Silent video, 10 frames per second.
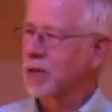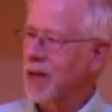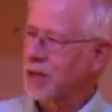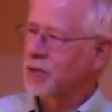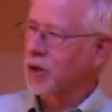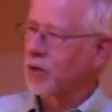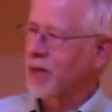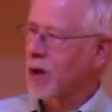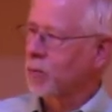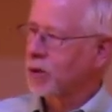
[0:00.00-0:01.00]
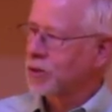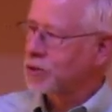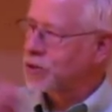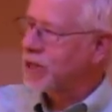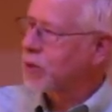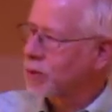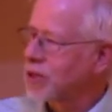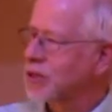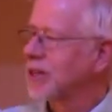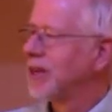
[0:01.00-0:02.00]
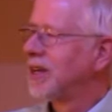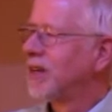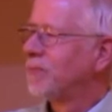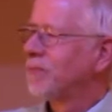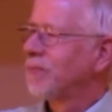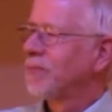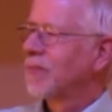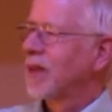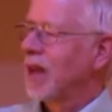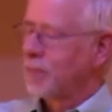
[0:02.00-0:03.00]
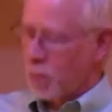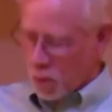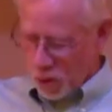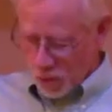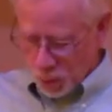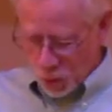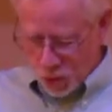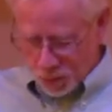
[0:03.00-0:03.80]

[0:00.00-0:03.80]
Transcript: less on that word secret and more on the word